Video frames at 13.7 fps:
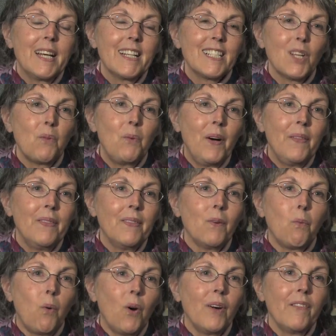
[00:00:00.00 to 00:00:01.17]
Tesla won the
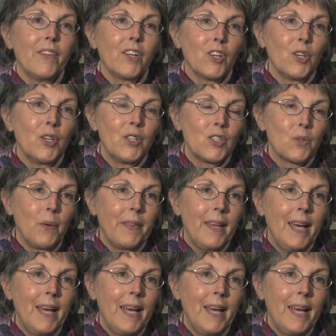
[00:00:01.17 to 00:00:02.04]
war of the currents with